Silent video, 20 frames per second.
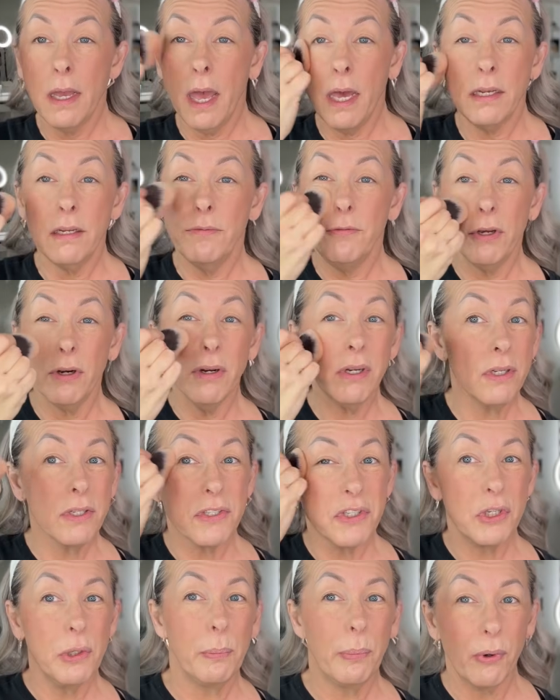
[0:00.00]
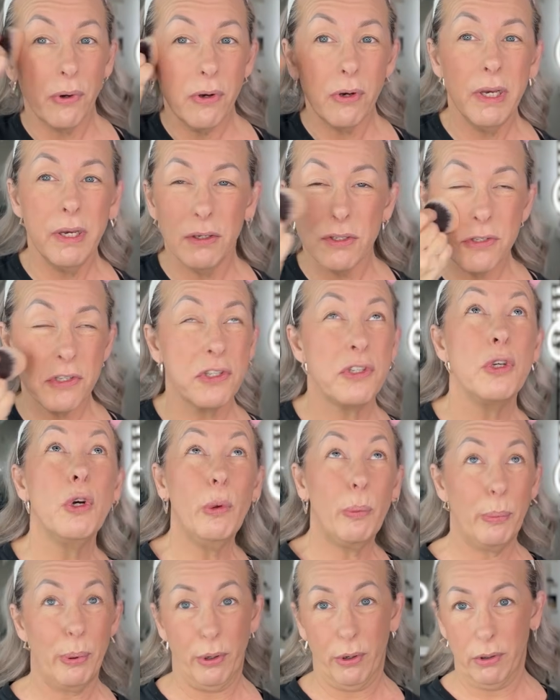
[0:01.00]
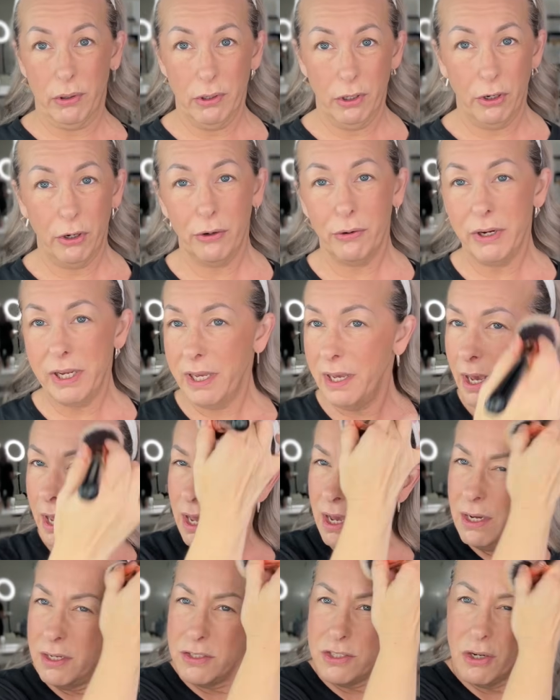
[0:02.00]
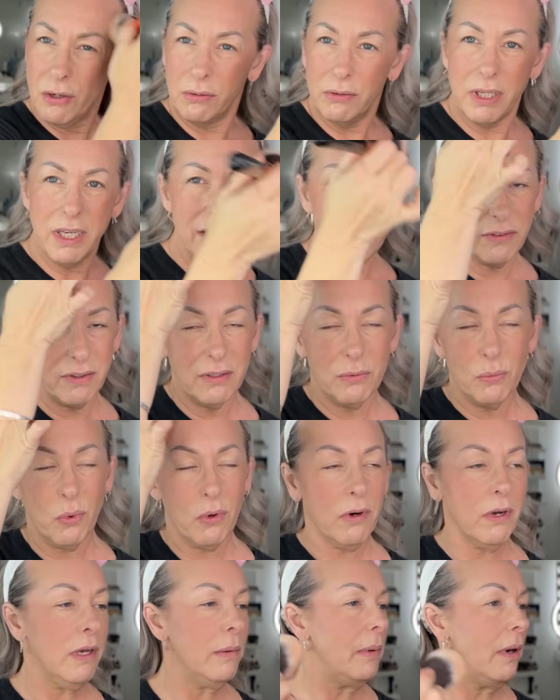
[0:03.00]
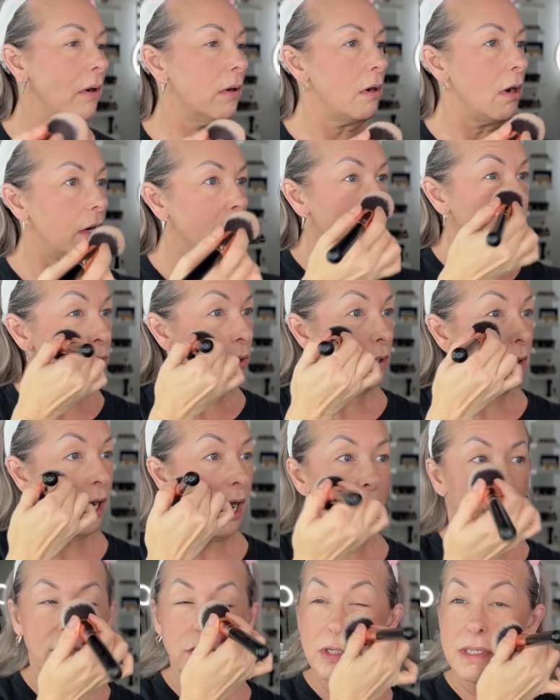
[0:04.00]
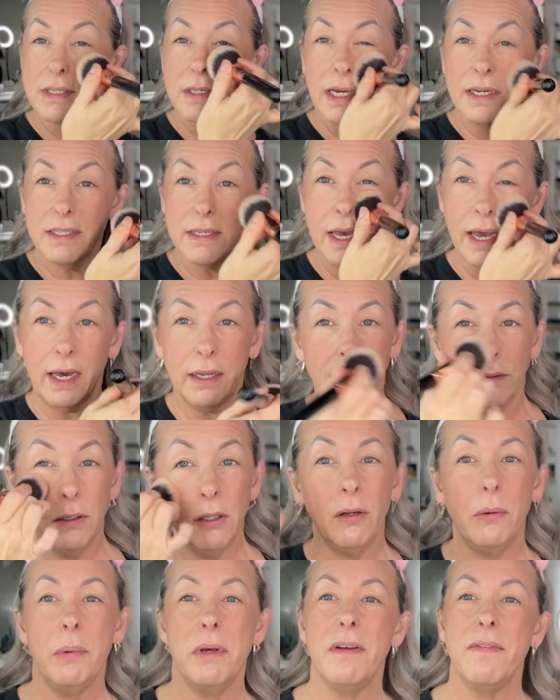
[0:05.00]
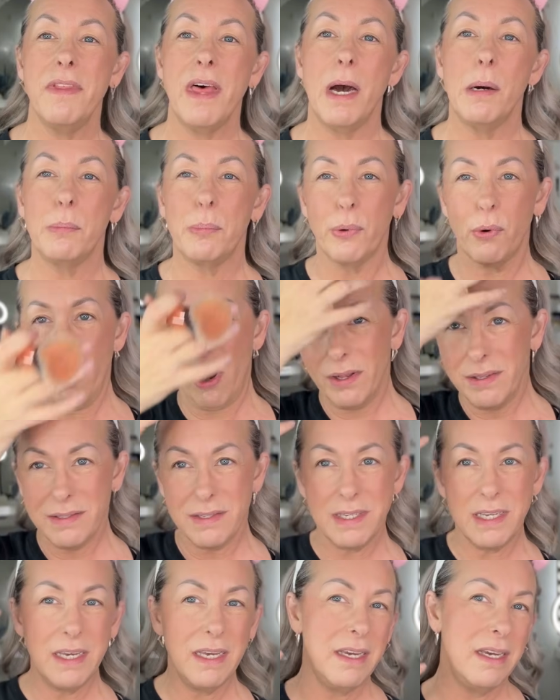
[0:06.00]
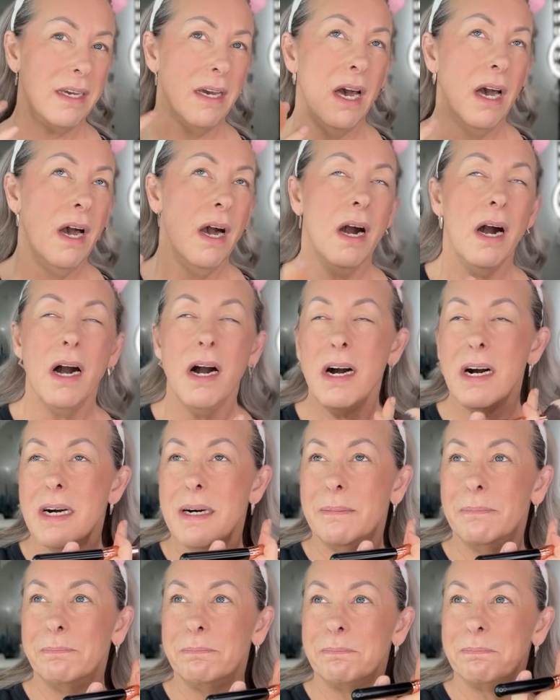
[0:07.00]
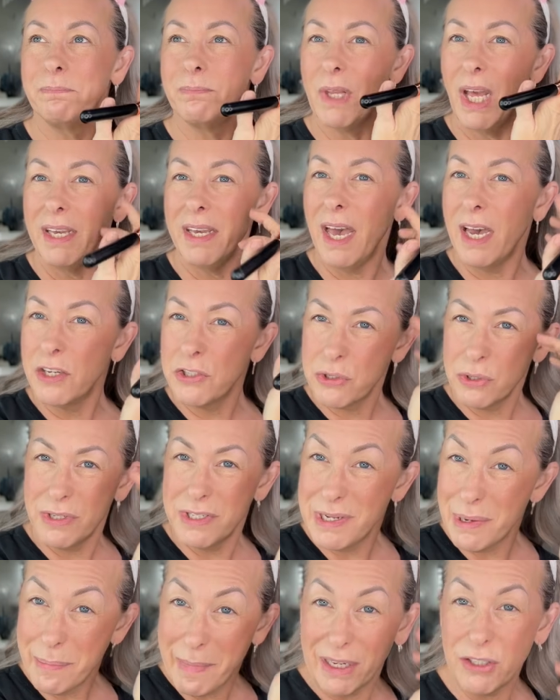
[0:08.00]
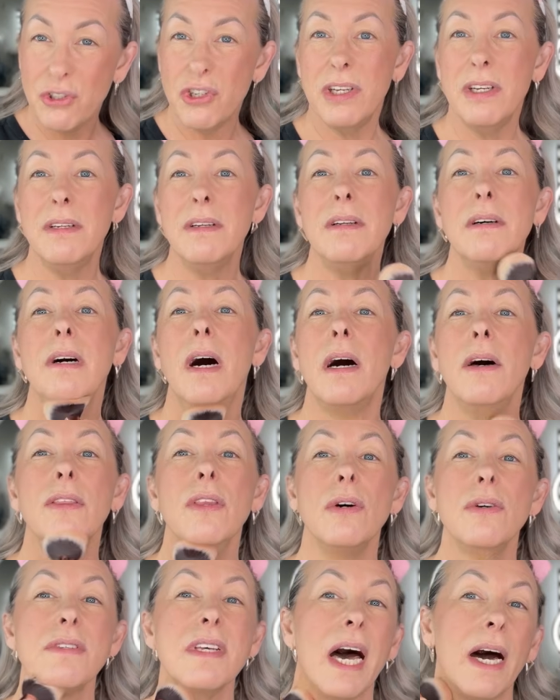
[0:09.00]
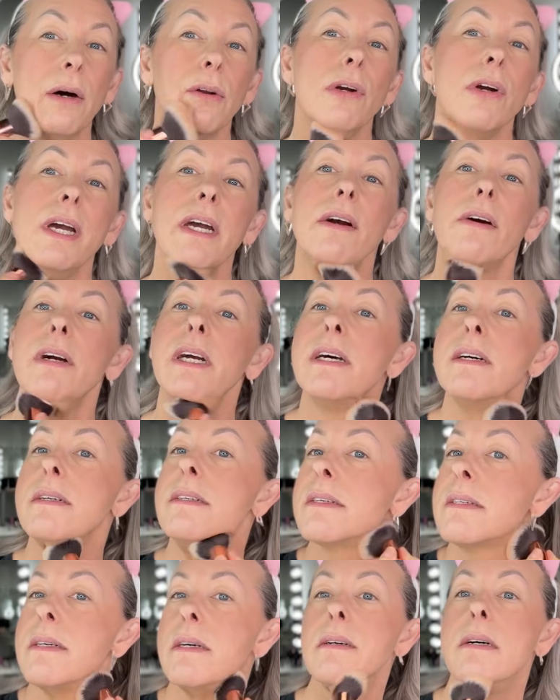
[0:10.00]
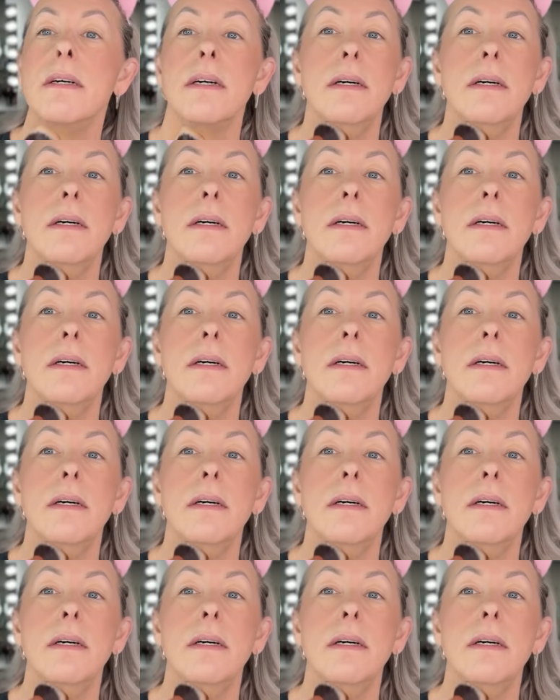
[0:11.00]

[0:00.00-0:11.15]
And if you're in a super hurry, don't even worry about contour. I just like to add a little bit of that bronzy, like extra dimension on those outer areas.